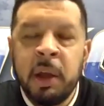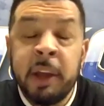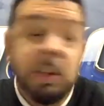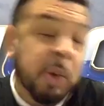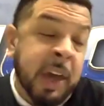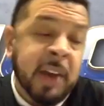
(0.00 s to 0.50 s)

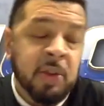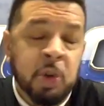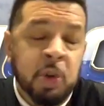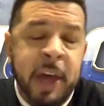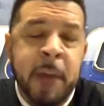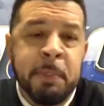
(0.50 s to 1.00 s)
And you can't
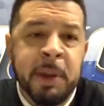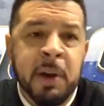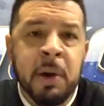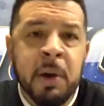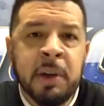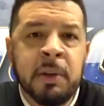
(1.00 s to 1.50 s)
do that,
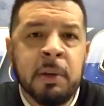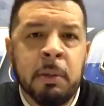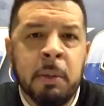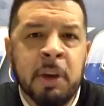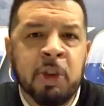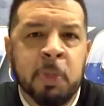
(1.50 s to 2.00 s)
period,
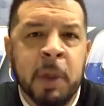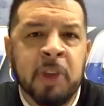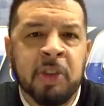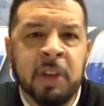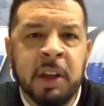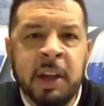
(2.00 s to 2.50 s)
but
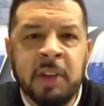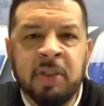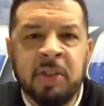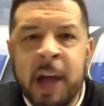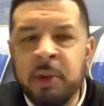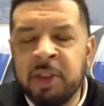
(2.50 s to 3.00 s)
especially against
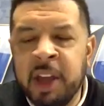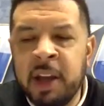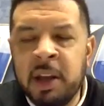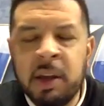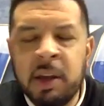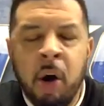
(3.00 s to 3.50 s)
an outstanding